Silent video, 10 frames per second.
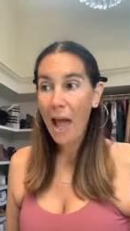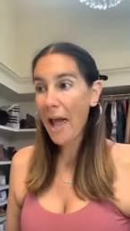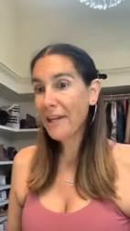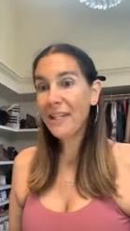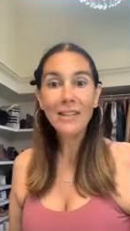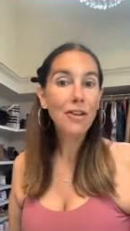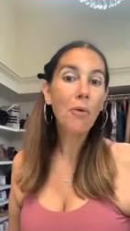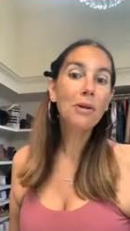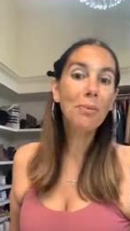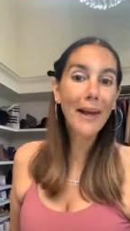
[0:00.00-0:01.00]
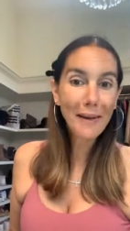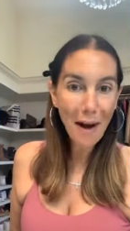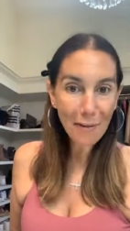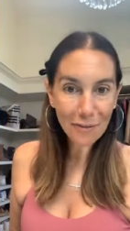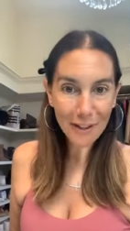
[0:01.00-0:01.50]
And he's going to play
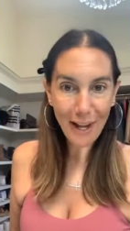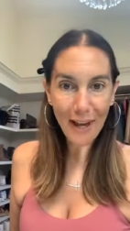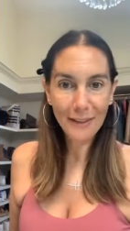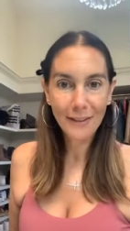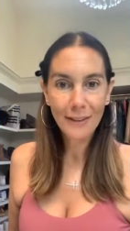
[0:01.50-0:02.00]
golf today